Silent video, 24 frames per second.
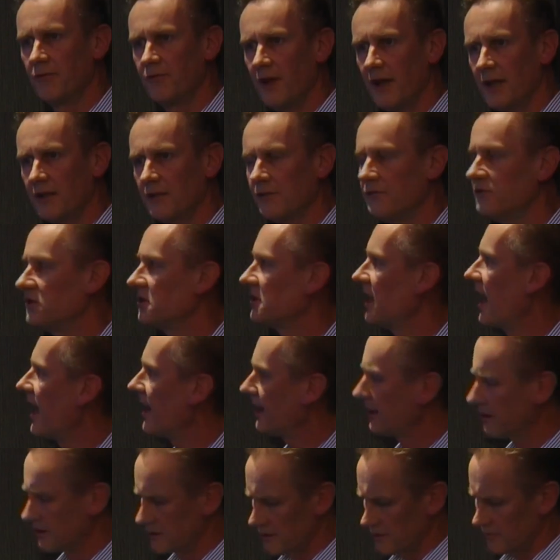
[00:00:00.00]
effect of
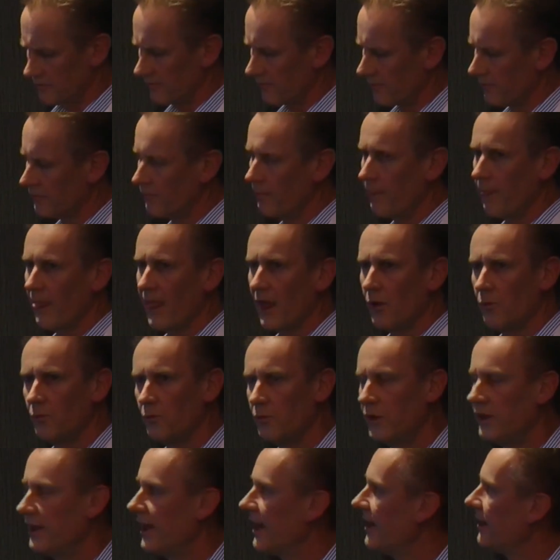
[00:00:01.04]
statins.
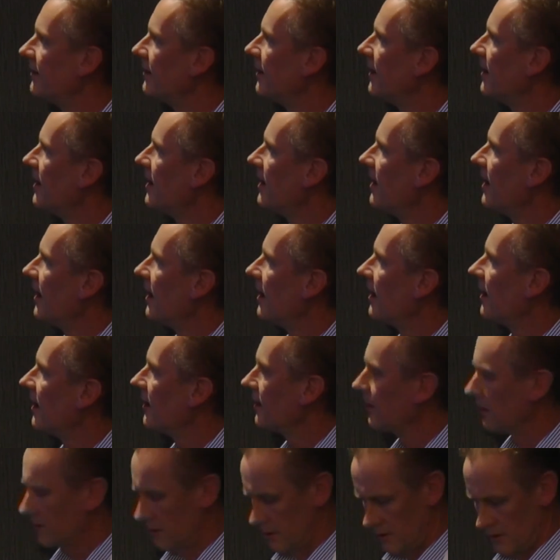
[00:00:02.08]
We then
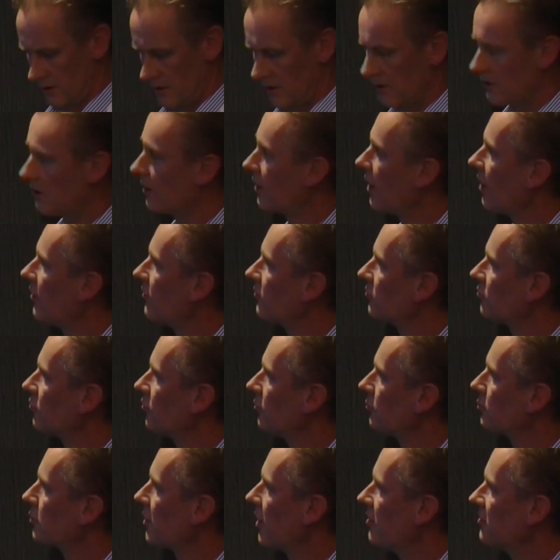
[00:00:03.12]
go through
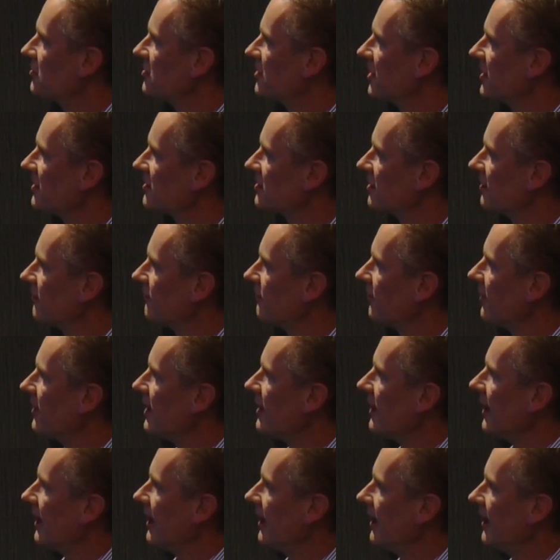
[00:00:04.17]
a process of
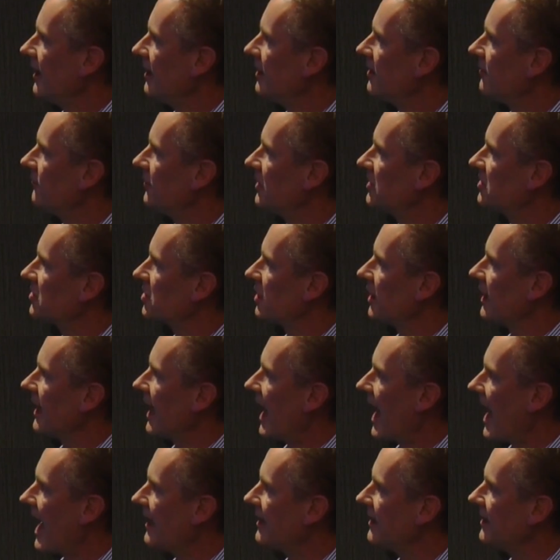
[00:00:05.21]
individually
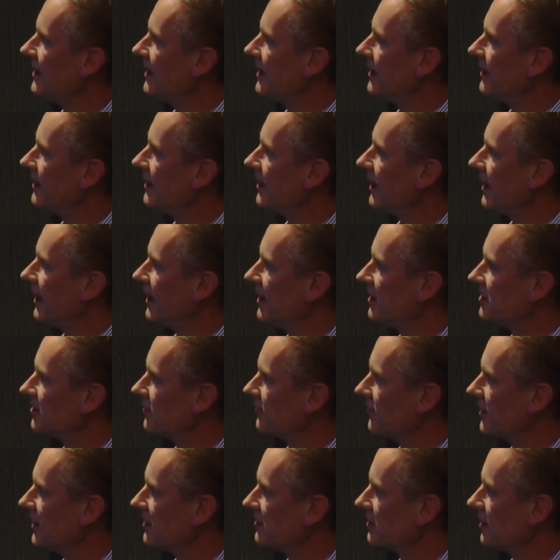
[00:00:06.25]
adding in each
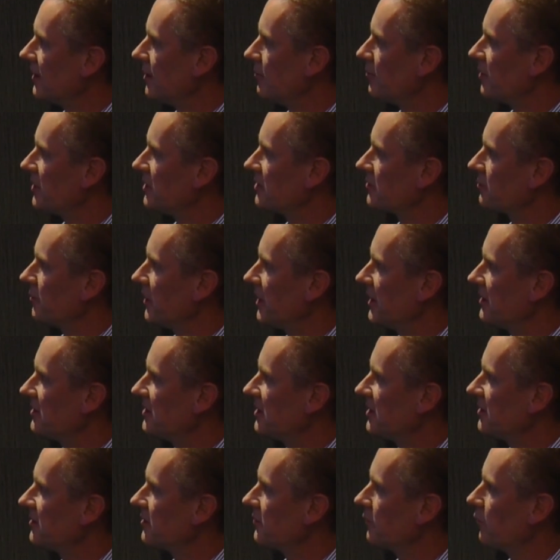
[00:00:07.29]
of these lipid
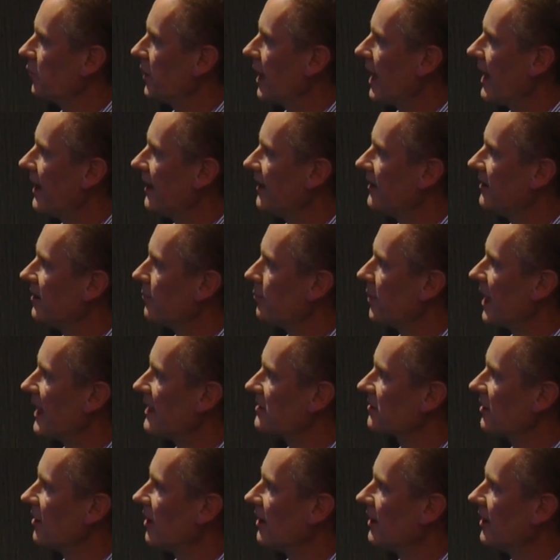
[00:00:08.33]
species. We add in the
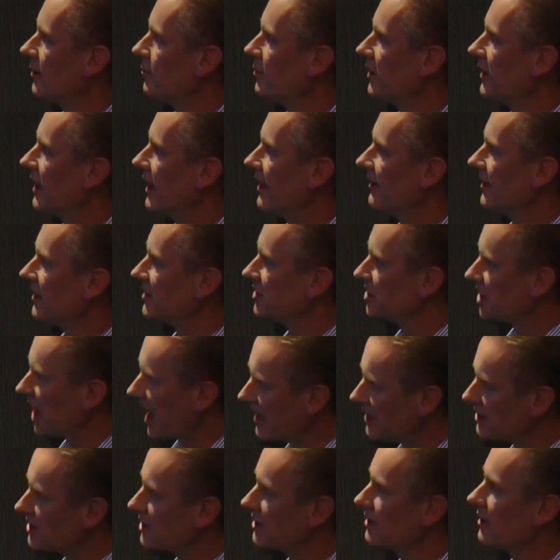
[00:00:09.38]
baseline lipid and the
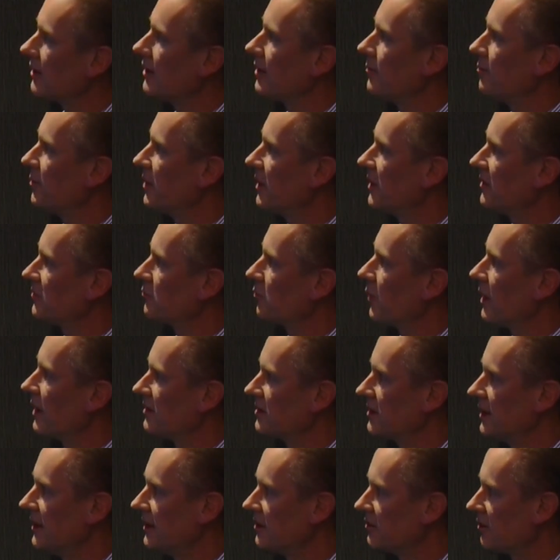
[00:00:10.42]
change in the lipid as well
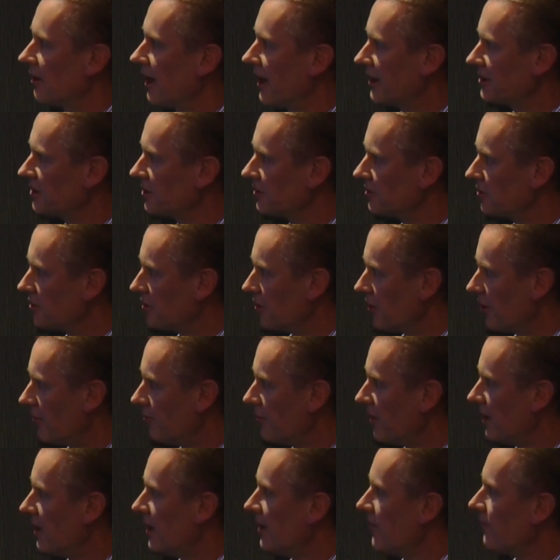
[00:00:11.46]
as an interaction term,